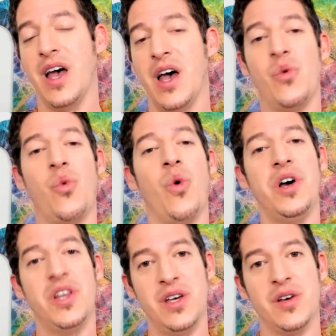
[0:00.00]
And
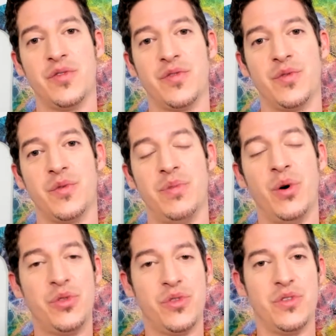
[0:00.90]
what if
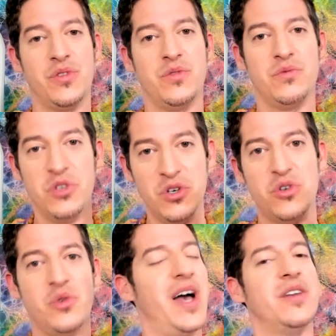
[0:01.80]
both
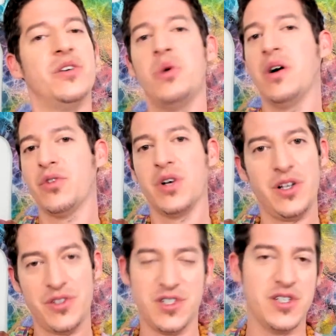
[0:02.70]
you and whoever
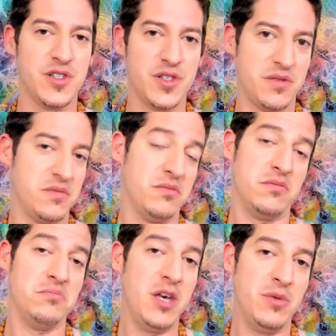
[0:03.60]
else is
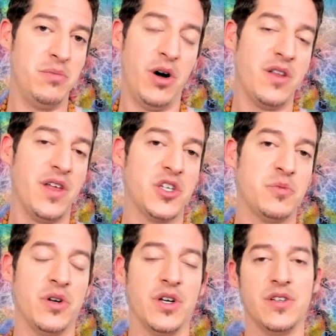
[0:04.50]
maybe part of that
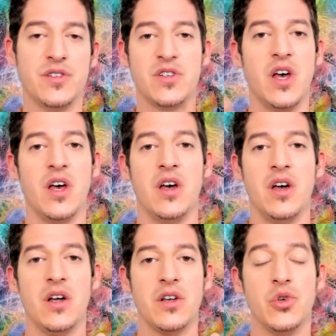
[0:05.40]
experience
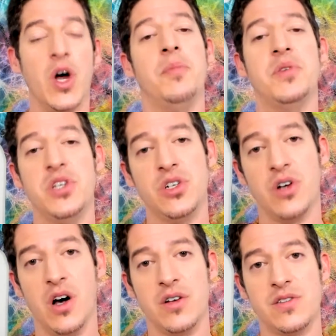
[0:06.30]
dropped into
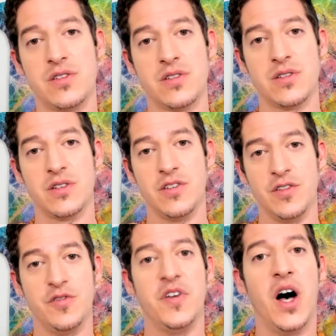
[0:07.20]
your hearts,
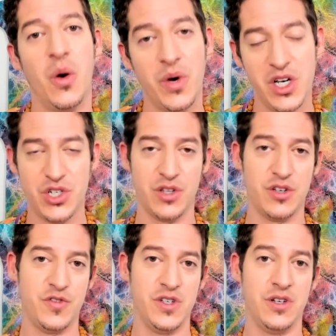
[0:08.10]
felt what each
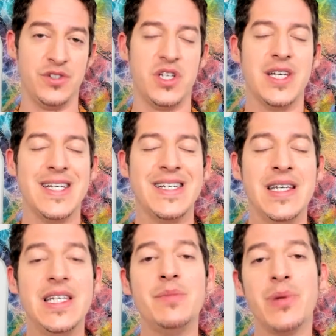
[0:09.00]
other feels at a
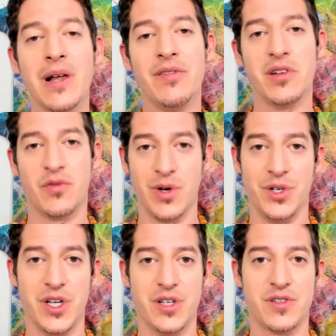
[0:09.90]
deep level of
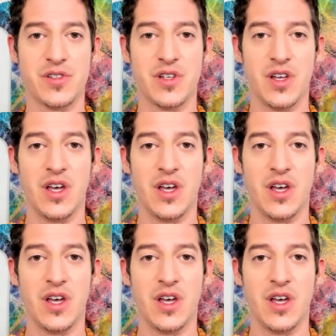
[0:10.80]
realness,